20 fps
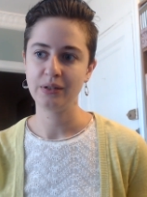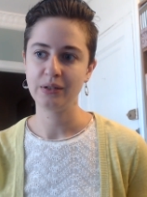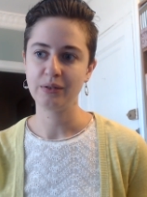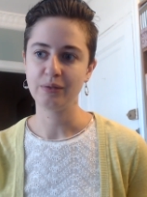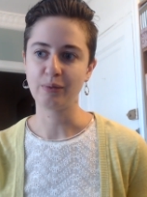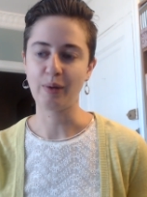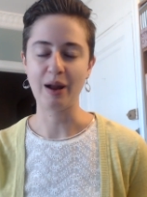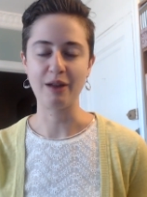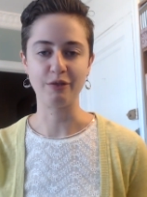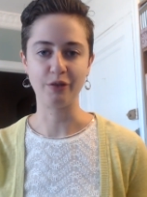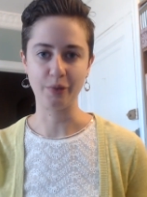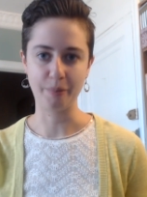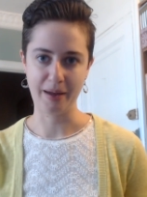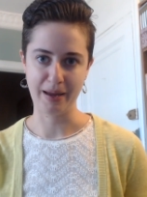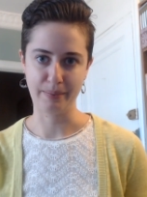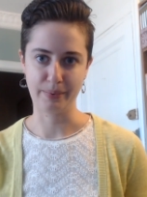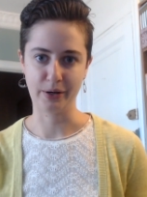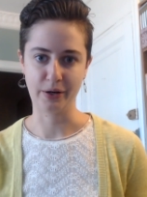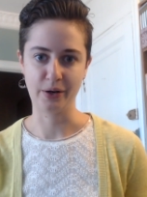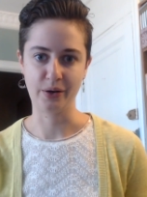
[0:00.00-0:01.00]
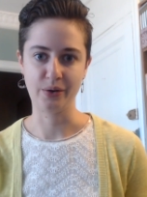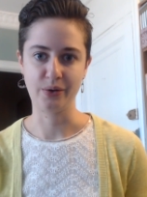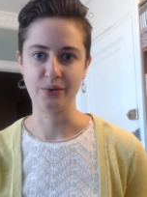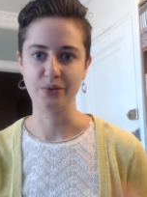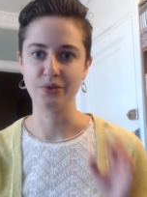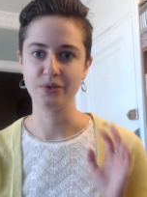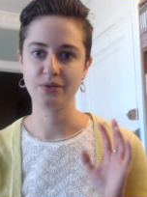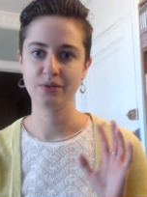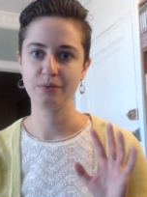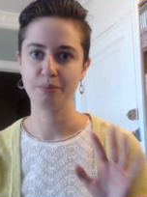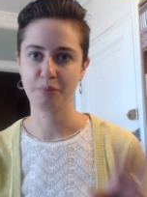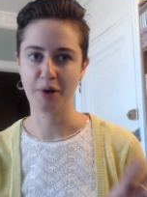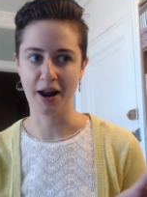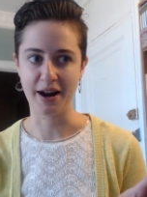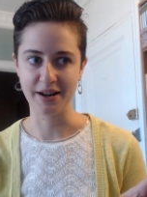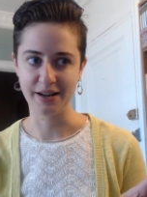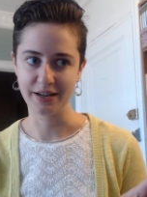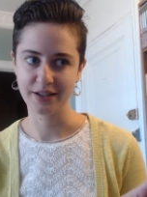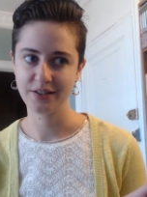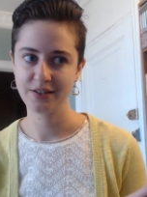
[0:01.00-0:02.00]
Rifle Paper Co.'s
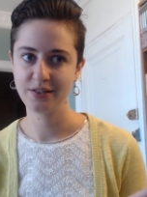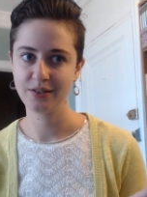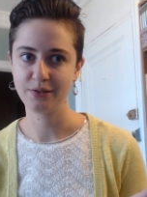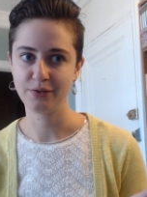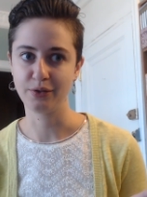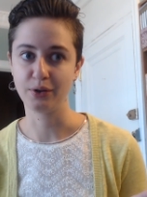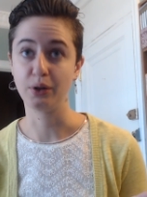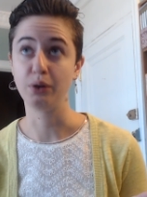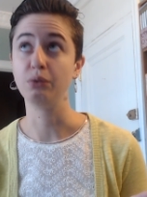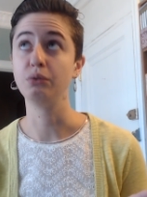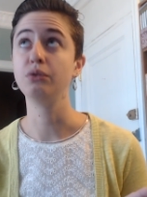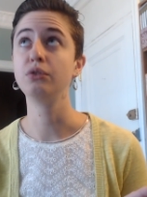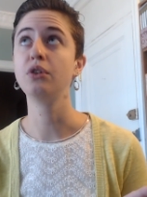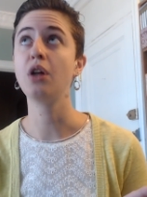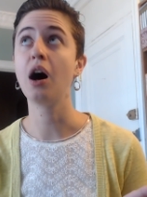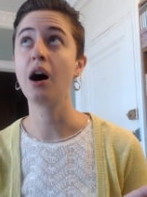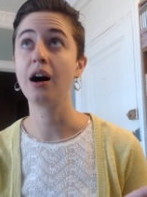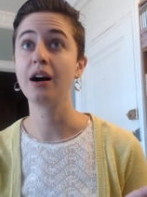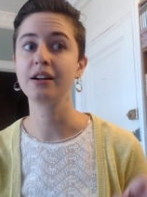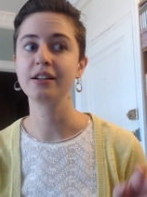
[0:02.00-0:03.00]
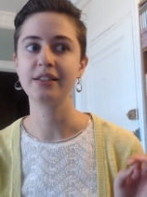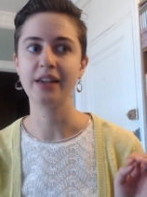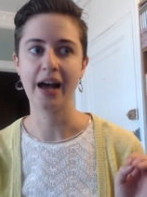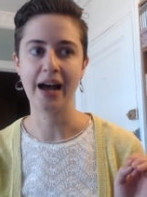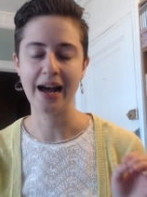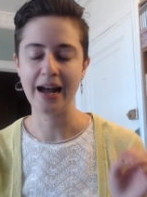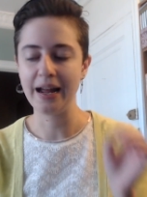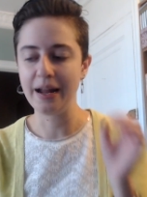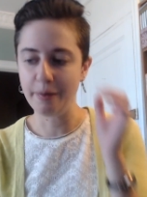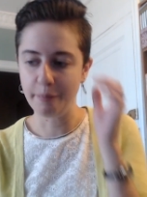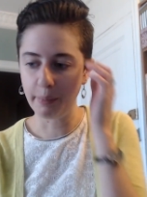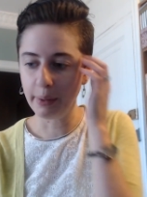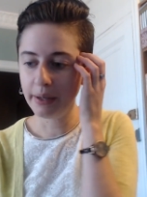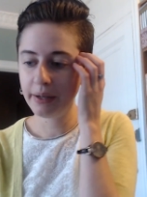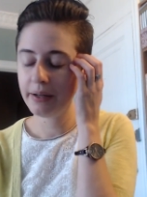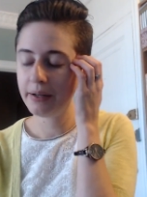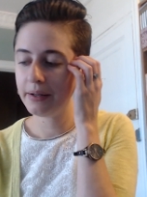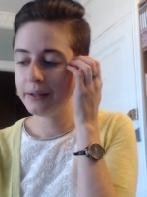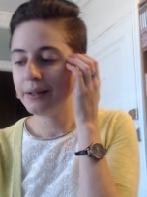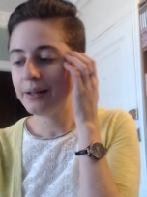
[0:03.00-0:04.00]
products for a long time.
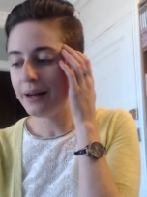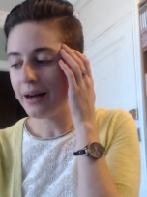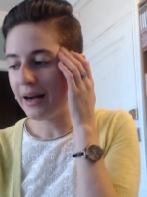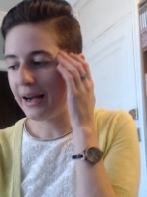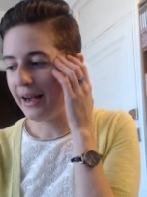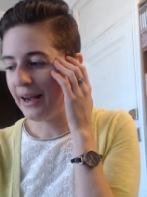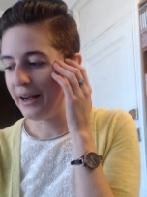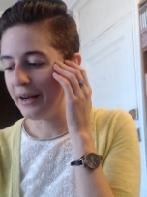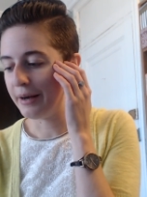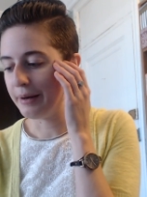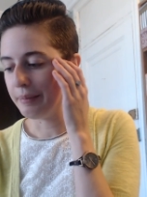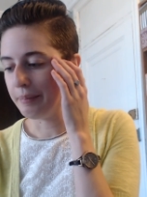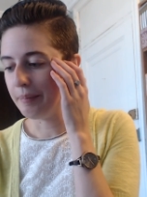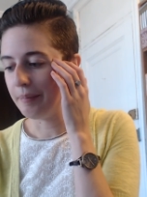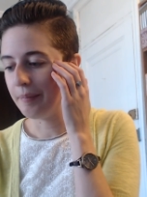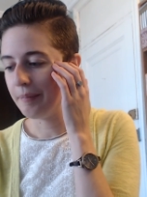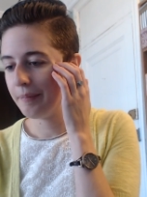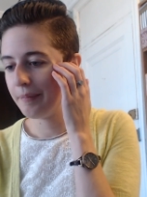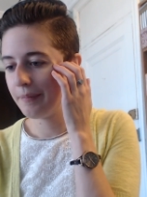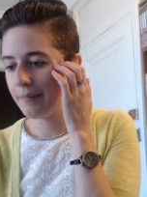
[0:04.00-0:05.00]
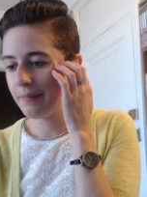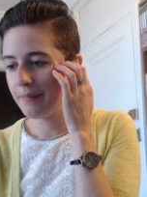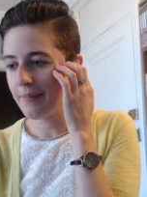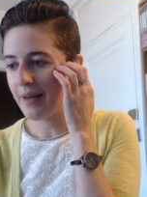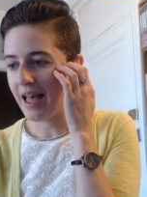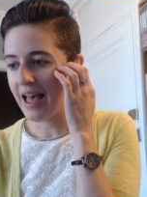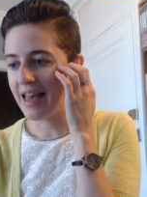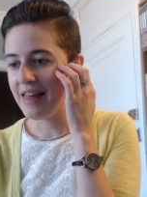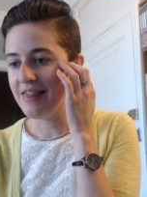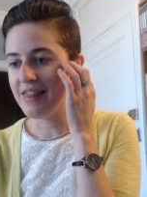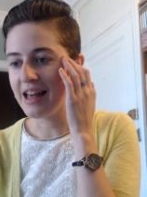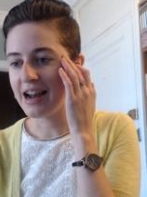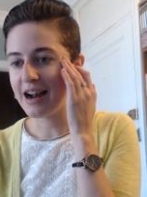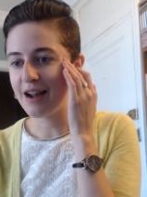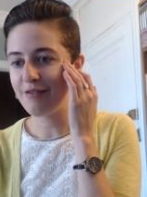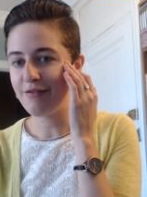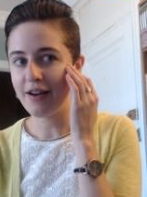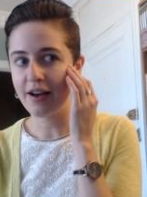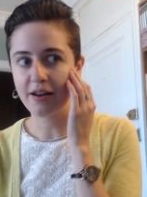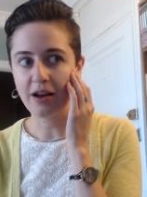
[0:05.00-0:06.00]
Um, and then I
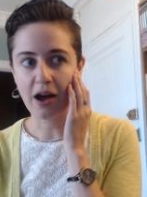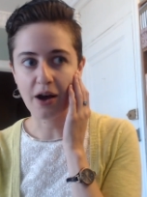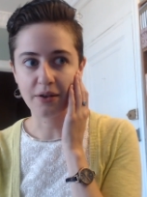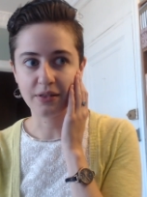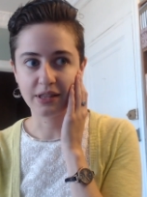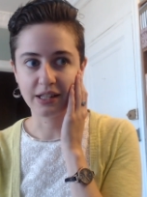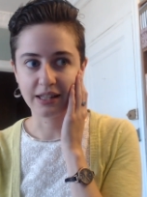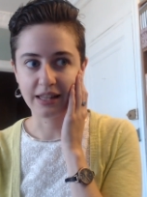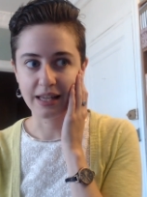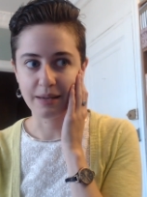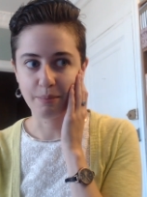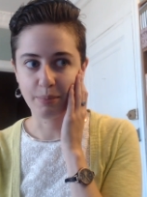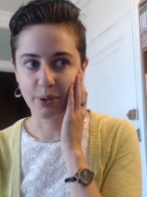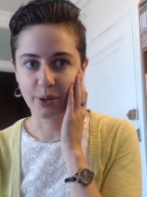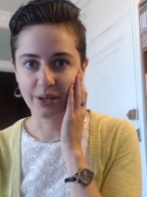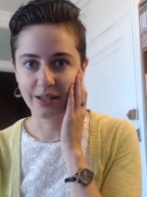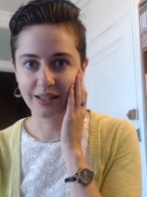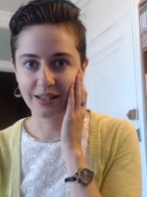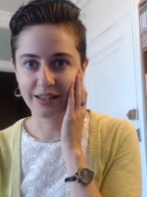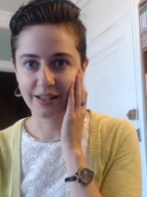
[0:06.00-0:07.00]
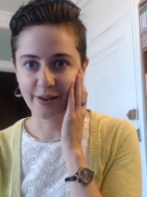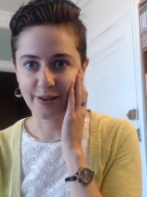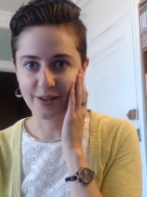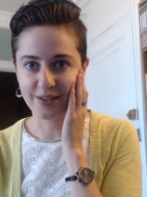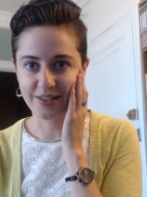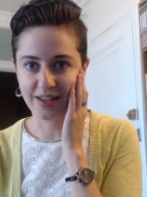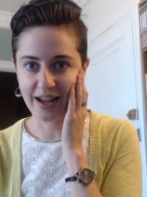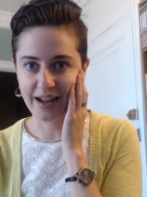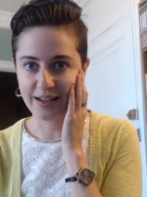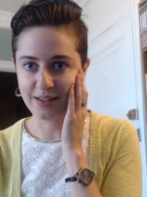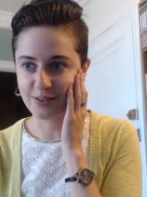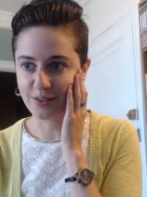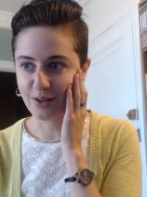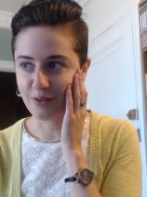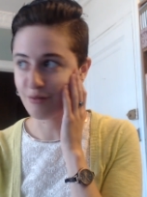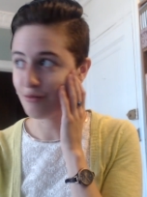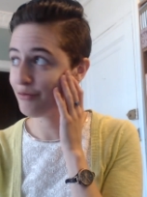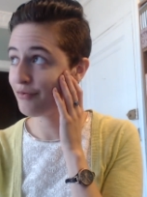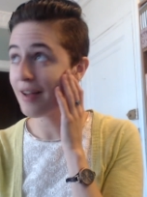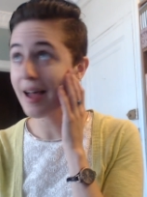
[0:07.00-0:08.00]
found out that they put their designs
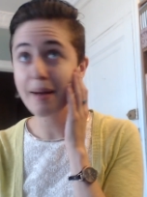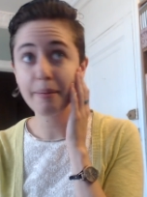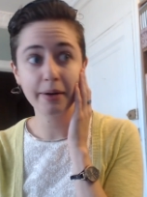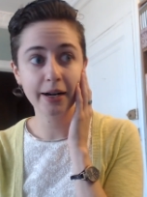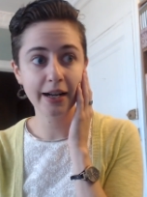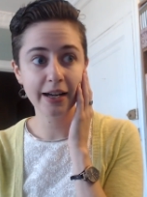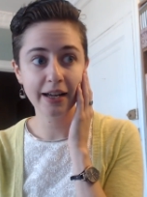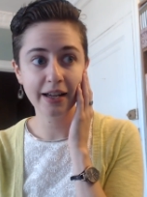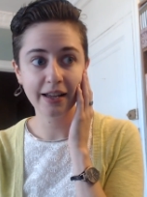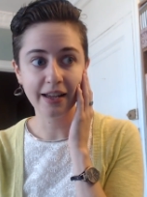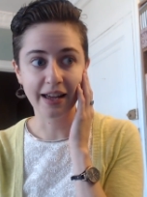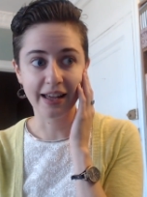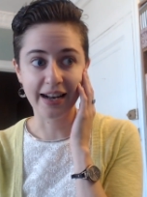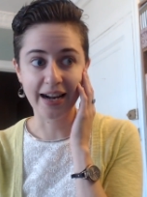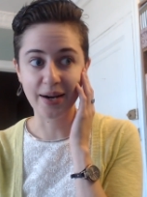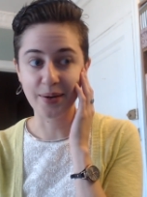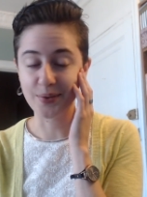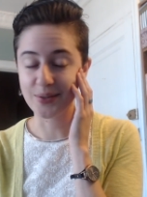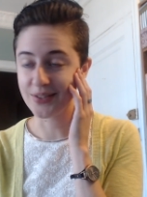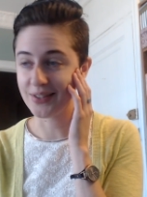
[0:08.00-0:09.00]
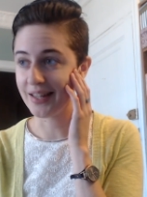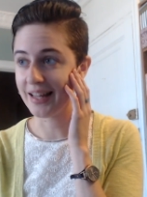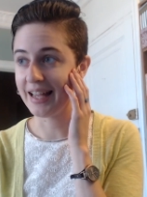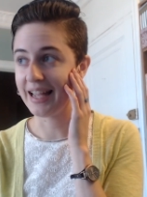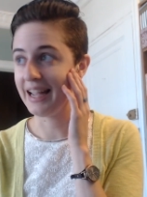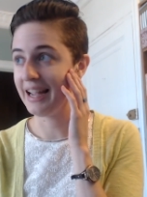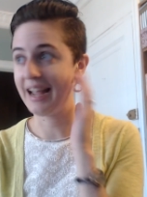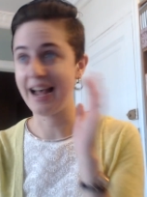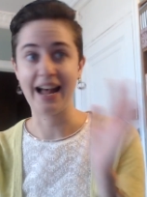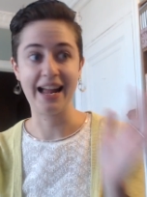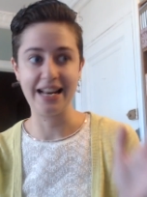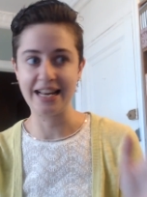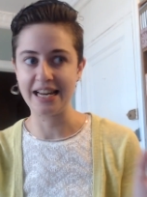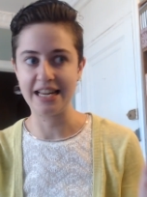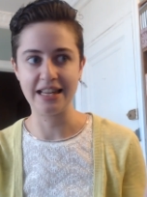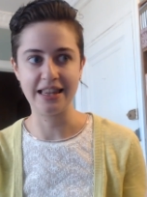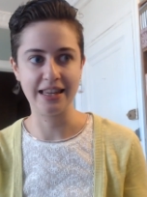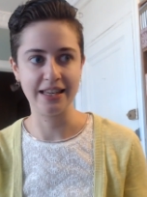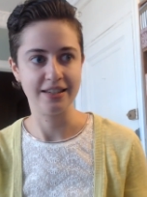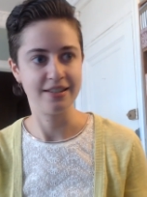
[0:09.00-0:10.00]
on fabric, and I was like, I
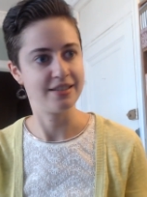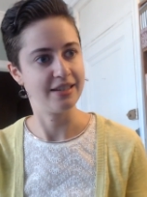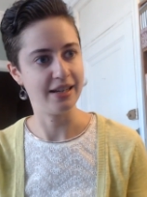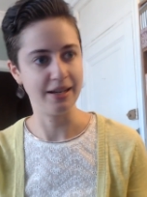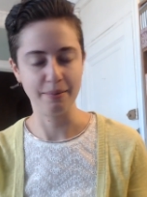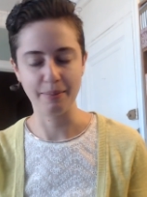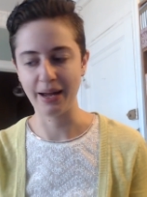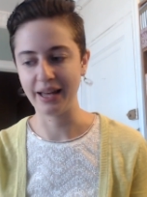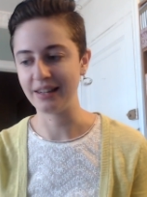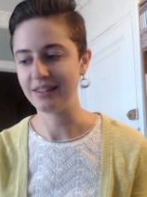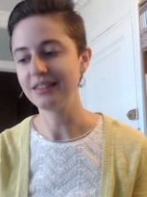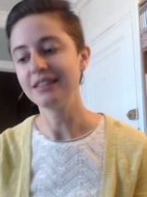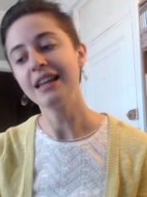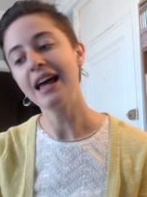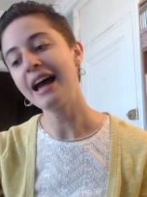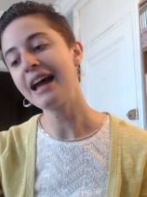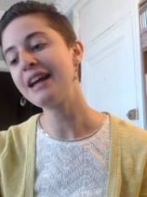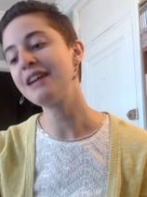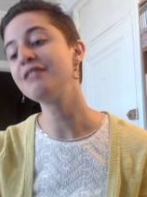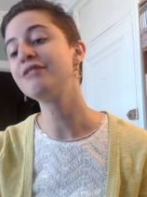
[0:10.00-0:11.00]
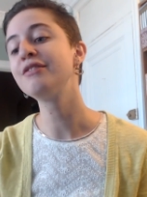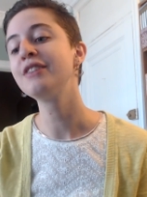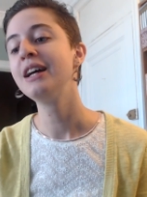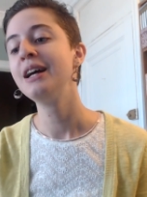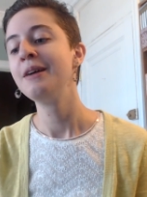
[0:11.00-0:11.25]
need this in my life.